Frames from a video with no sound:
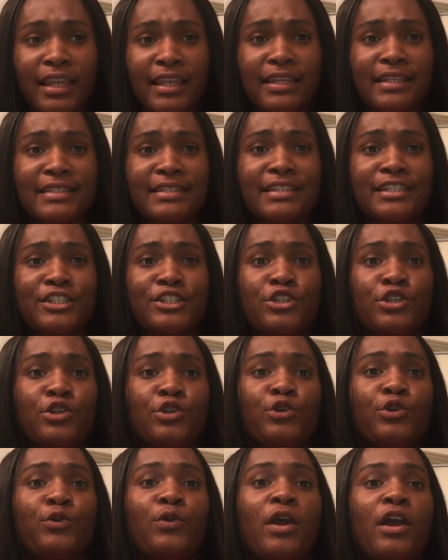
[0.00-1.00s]
Listen
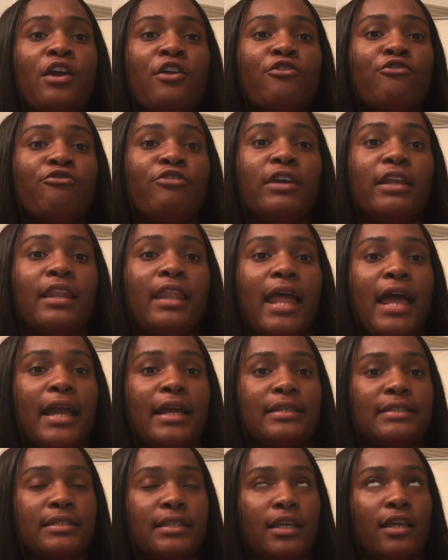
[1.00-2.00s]
to
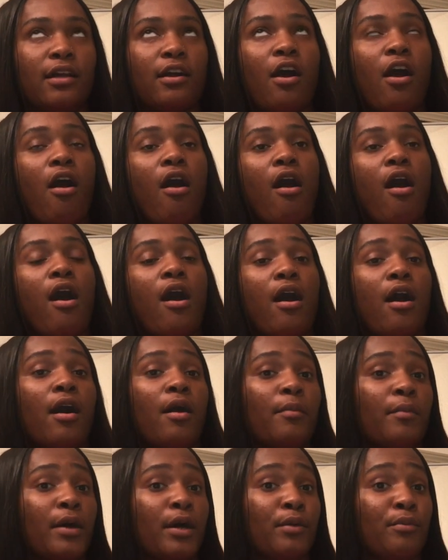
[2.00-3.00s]
relaxing,
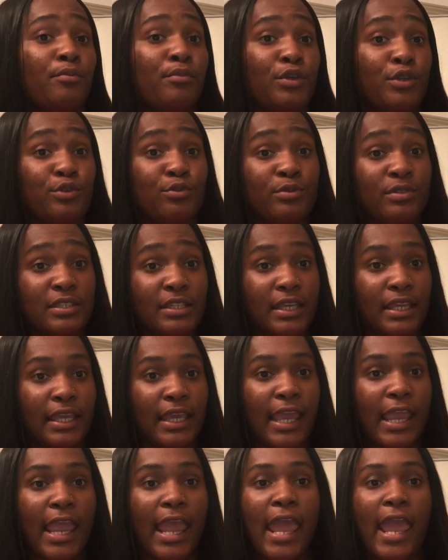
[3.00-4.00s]
calm
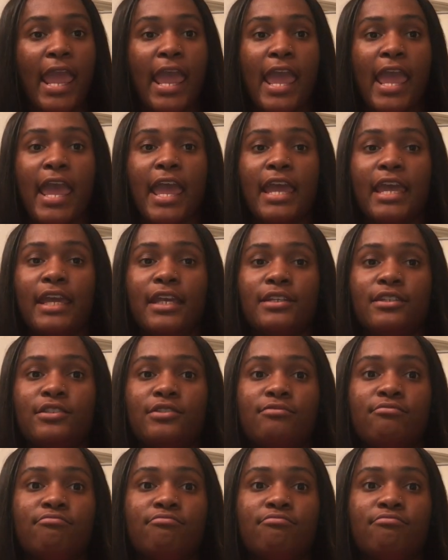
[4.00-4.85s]
music, and